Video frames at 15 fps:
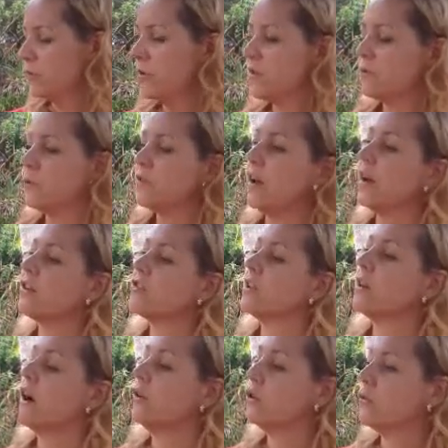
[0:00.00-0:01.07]
So this was
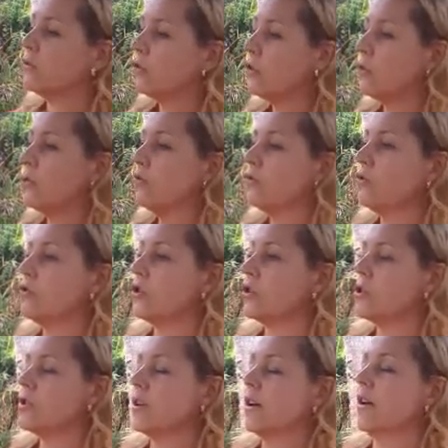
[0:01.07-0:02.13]
actually kind of good to
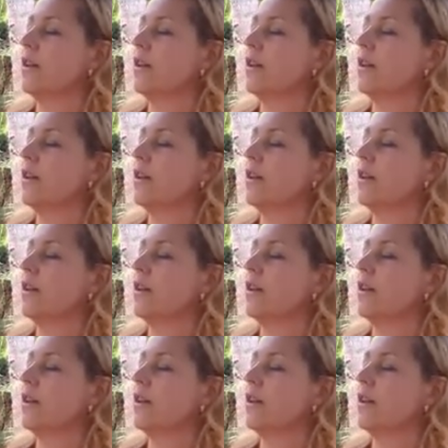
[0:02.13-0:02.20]
just